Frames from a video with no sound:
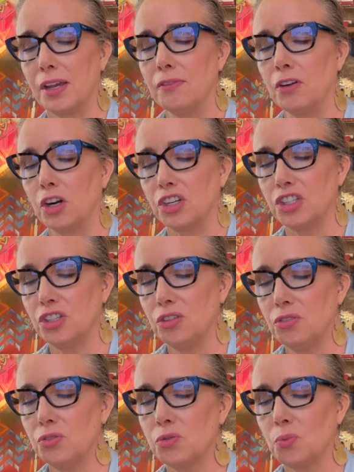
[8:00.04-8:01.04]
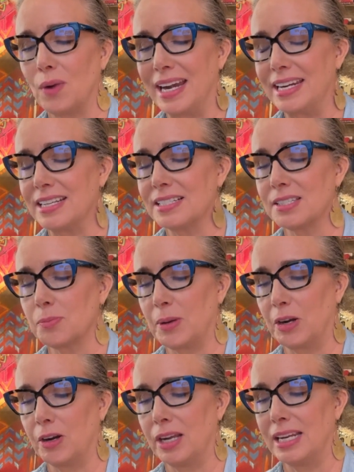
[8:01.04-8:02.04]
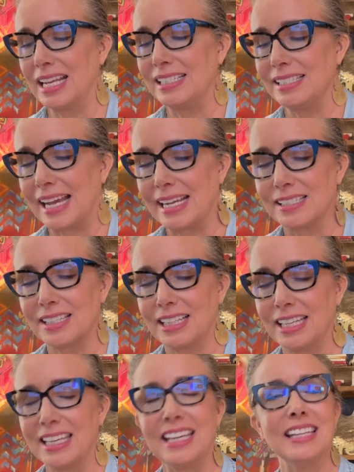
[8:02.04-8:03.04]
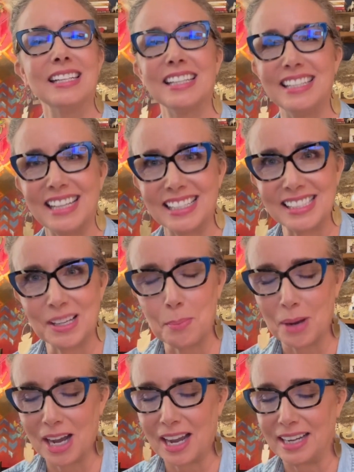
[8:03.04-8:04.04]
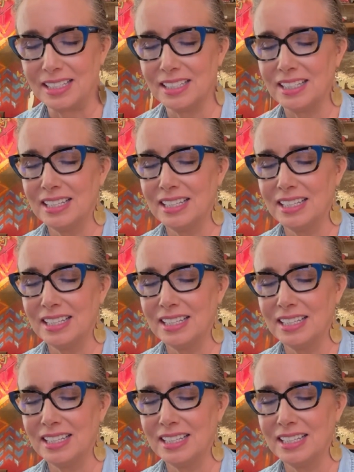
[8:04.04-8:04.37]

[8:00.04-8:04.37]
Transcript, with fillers: of her huge, radiant spirit and dazzling, incandescent mind.